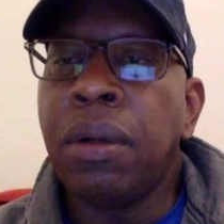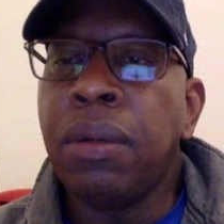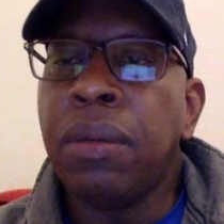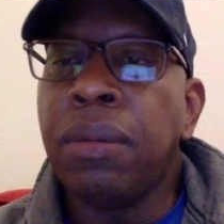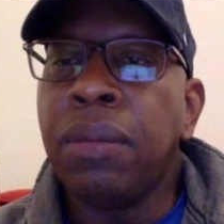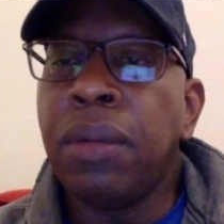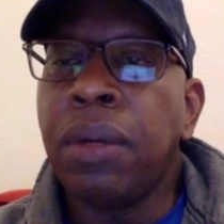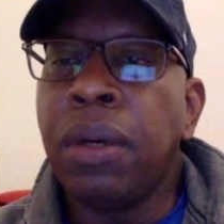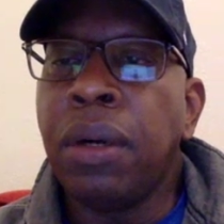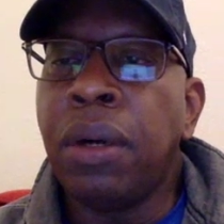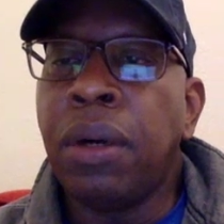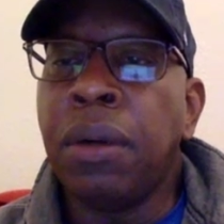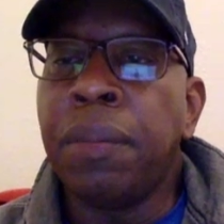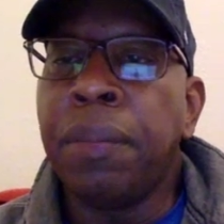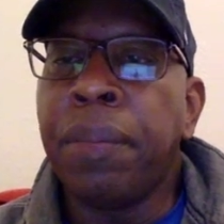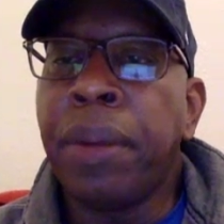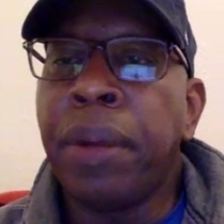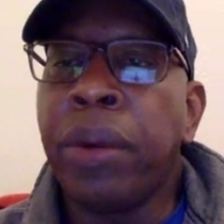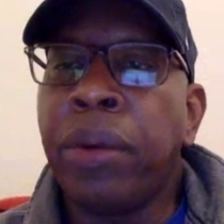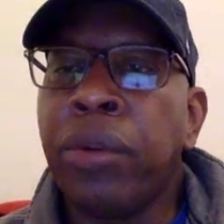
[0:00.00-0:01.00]
on
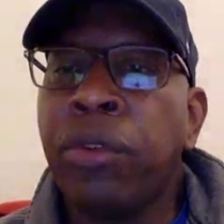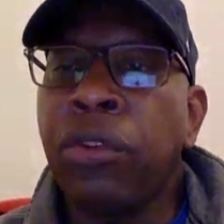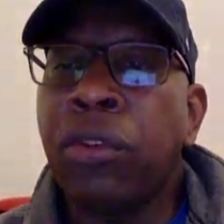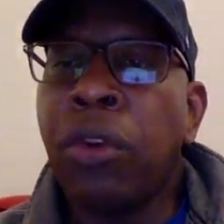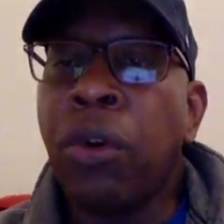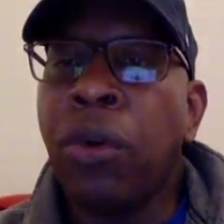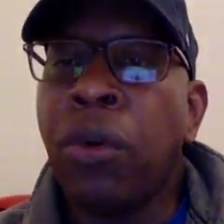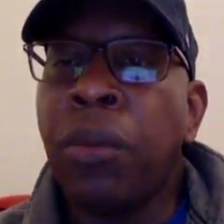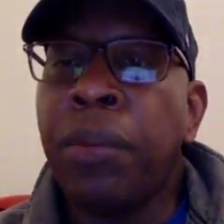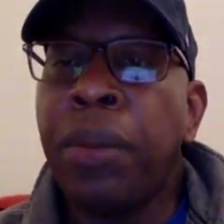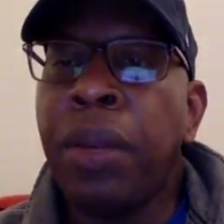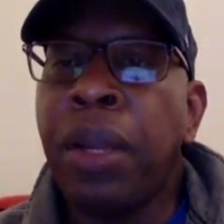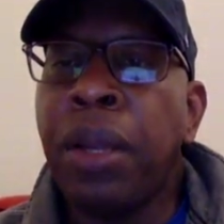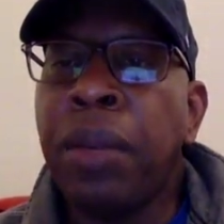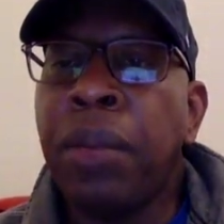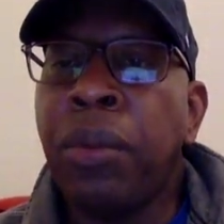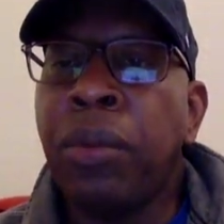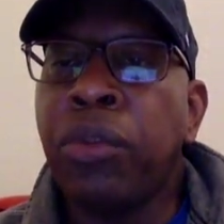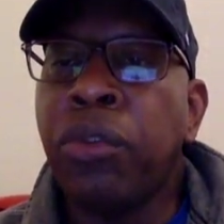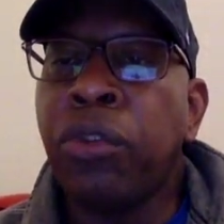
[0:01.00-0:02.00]
Periscope
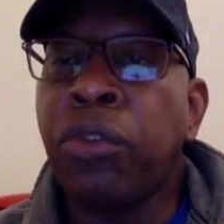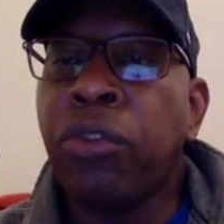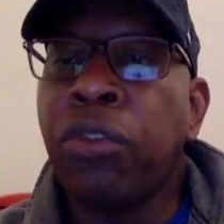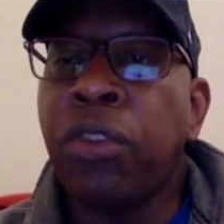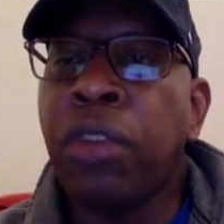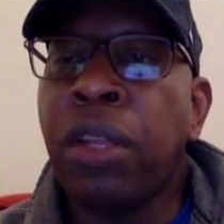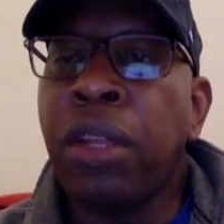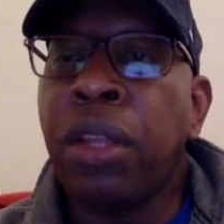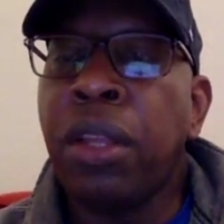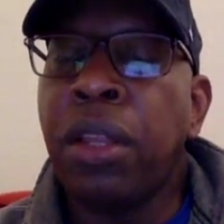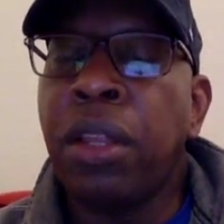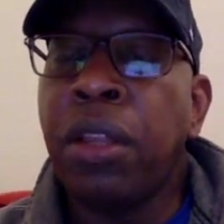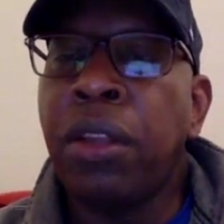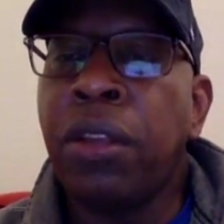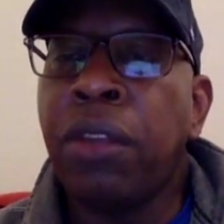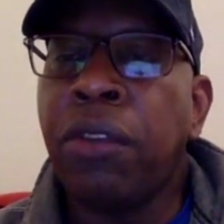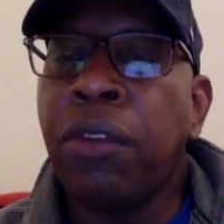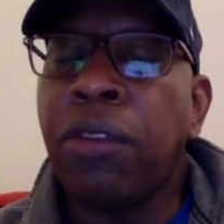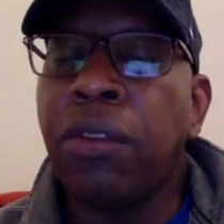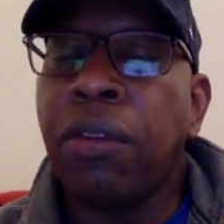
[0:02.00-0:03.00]
able to see
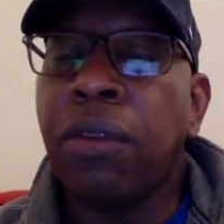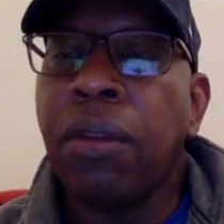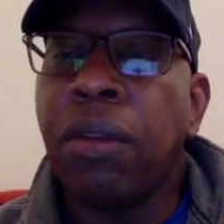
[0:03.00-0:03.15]
this?